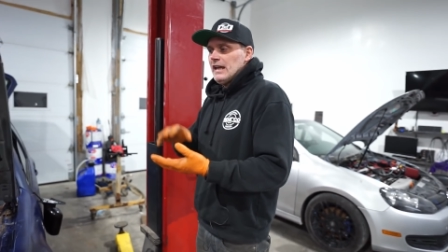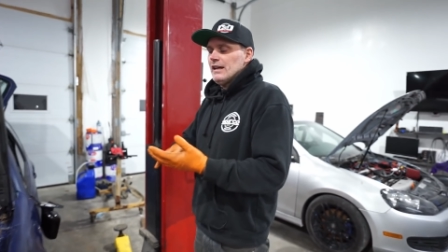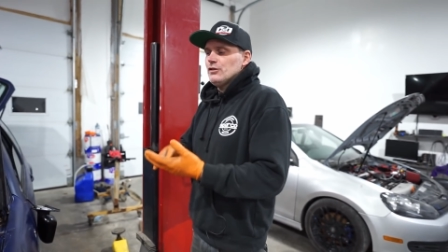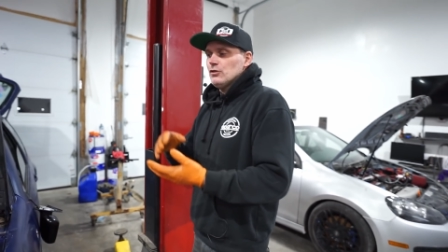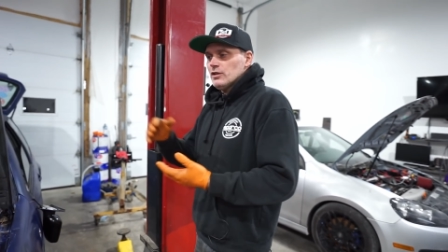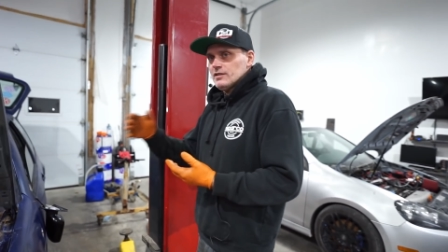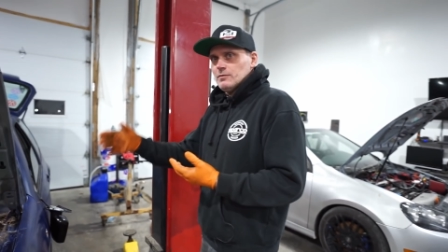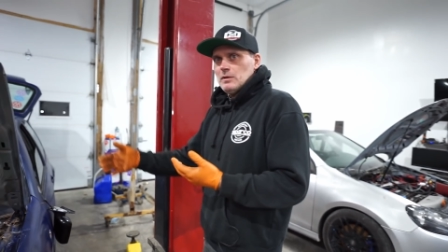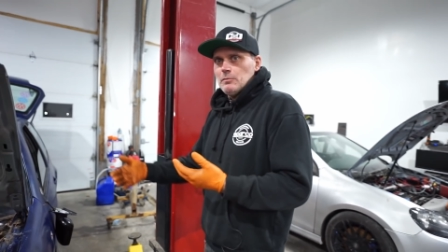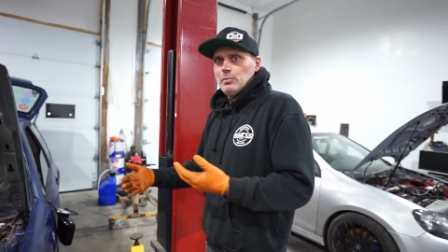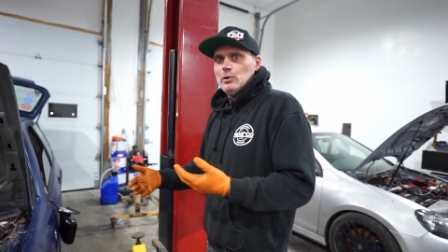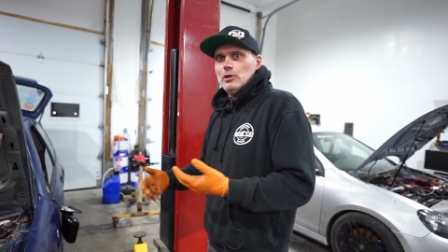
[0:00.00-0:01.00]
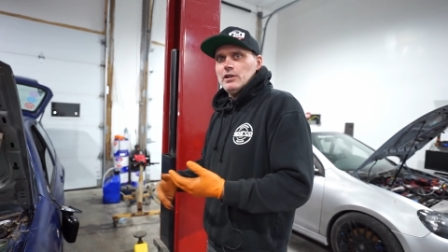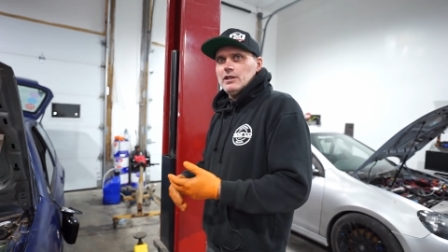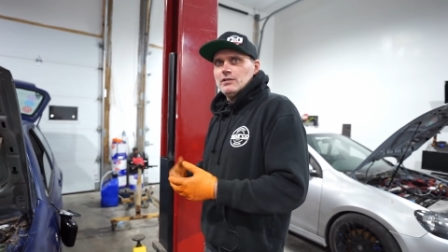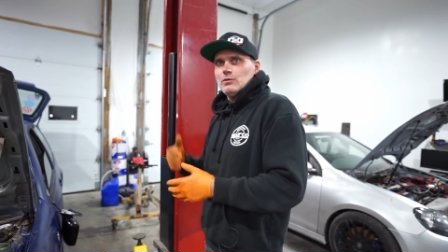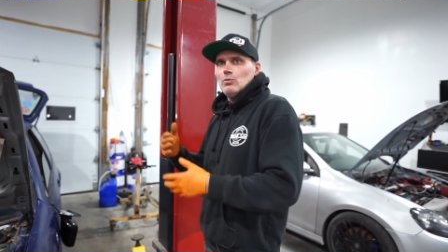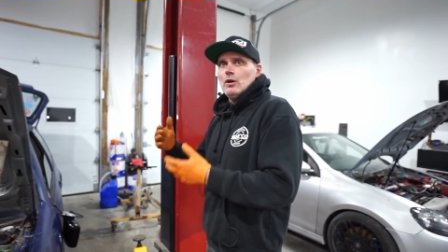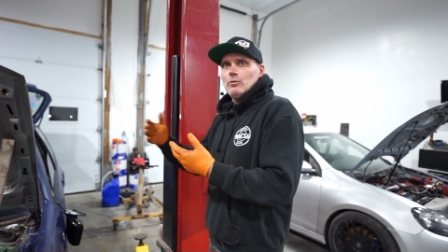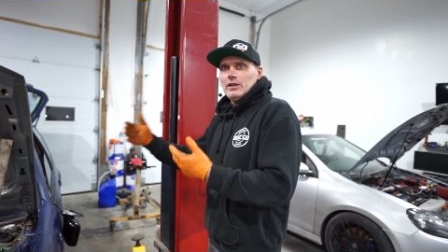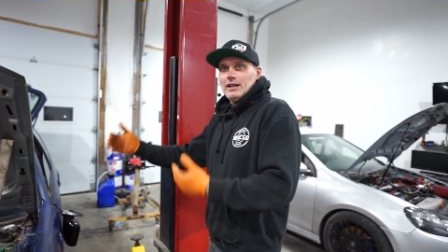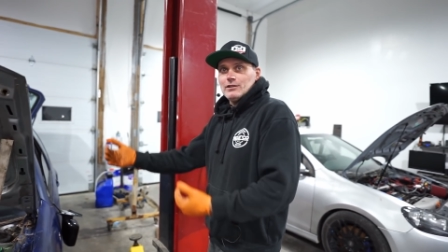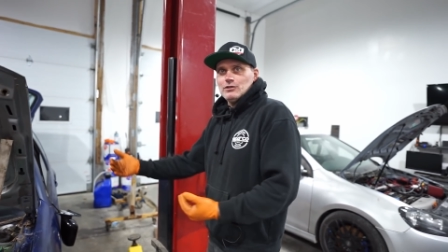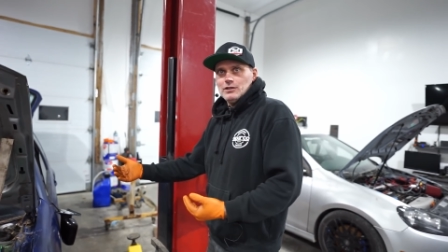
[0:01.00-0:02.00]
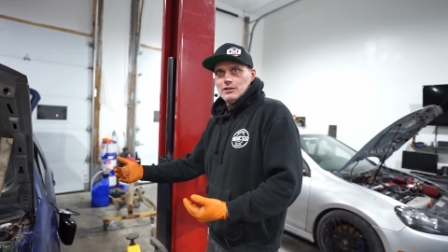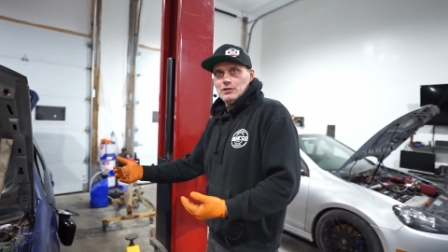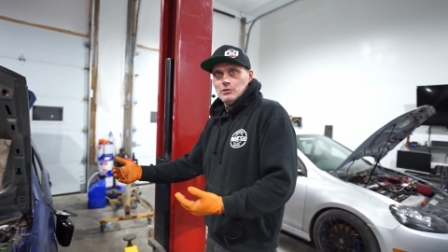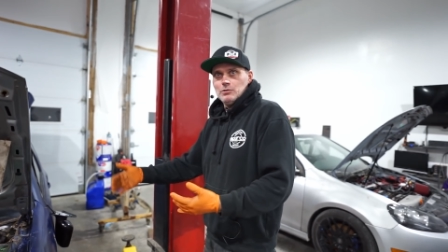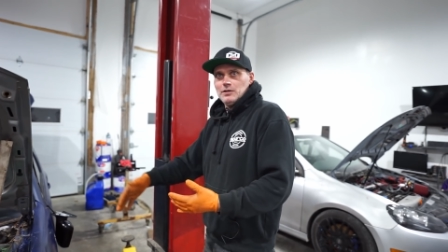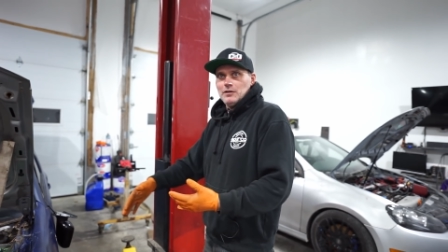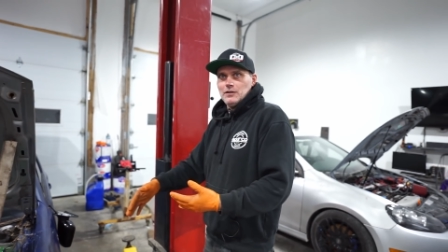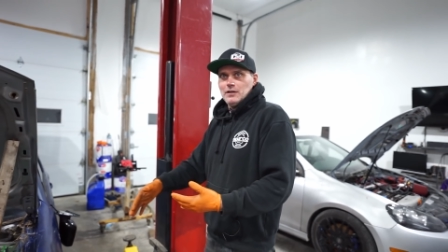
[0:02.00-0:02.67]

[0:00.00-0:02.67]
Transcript: and you'll get some input into what we actually do with the